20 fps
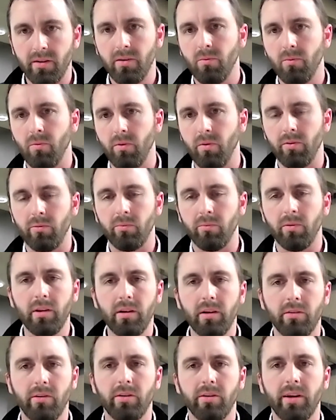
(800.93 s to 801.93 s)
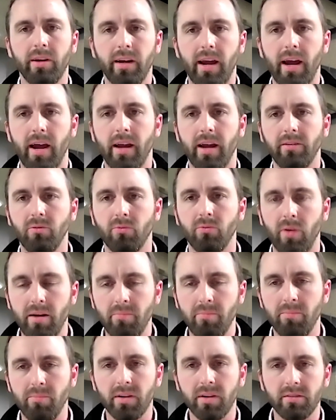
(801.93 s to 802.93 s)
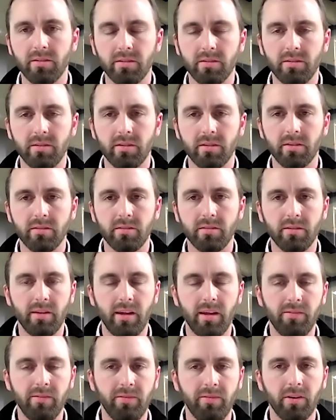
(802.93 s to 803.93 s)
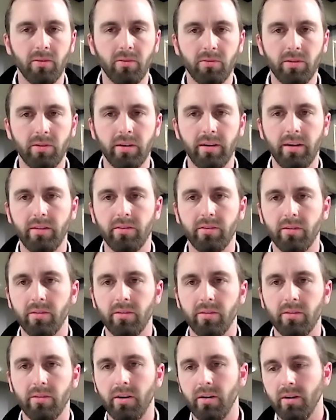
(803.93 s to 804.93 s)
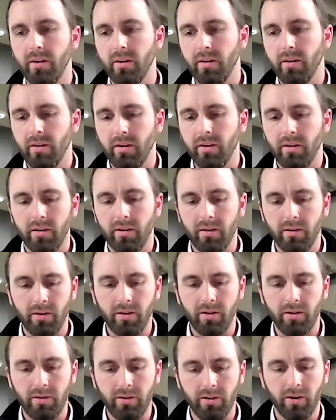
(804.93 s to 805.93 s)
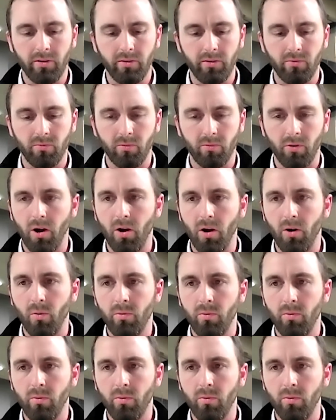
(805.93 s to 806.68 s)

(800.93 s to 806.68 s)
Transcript: where they're really looking at great businesses that they feel can either grow